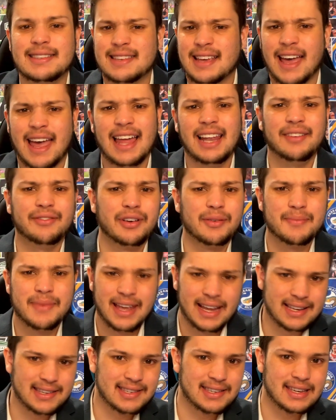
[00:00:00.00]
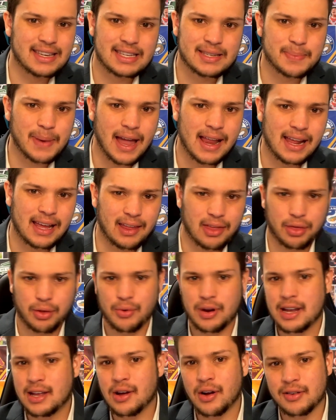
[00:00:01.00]
a hell of a mix, spanning
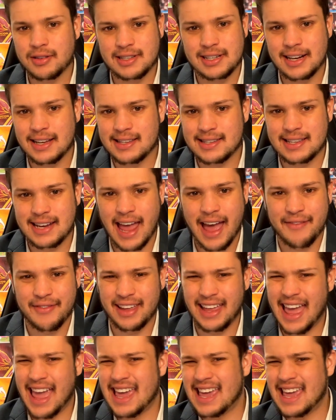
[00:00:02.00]
3 continents and having a